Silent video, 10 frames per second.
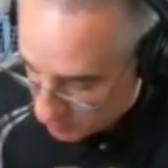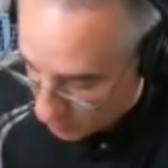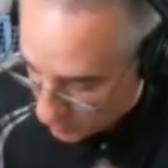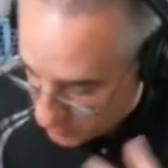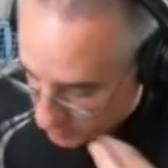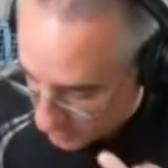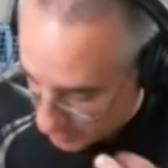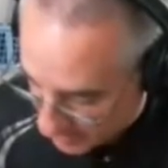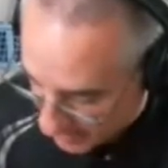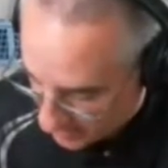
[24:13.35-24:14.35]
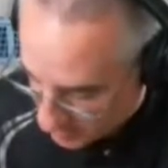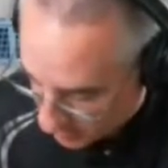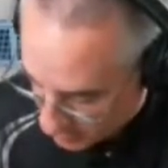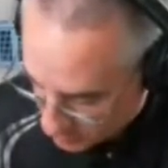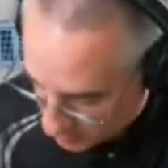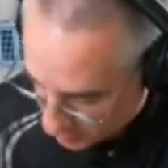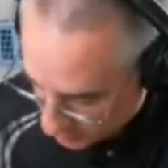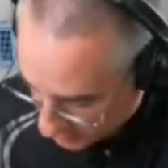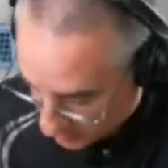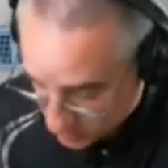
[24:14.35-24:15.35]
or you can get a hand crossbow.
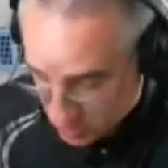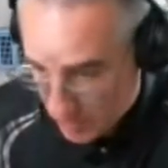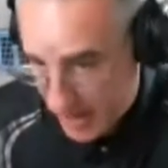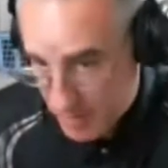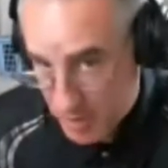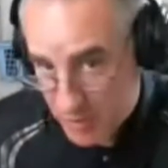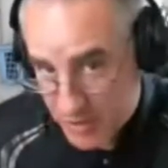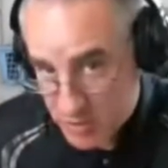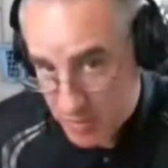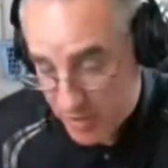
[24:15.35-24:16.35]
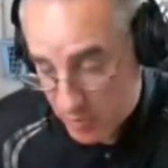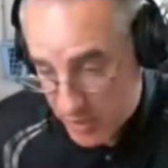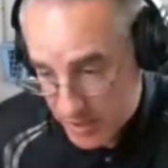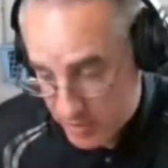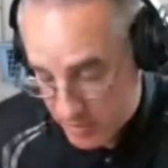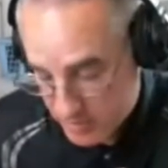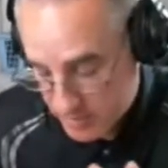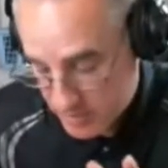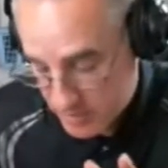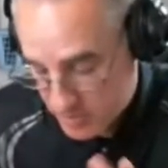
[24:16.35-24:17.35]
There's no ammo in this, by the way, either.
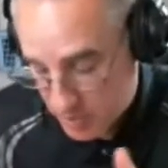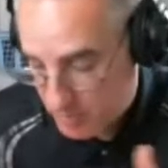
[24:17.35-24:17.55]
There's no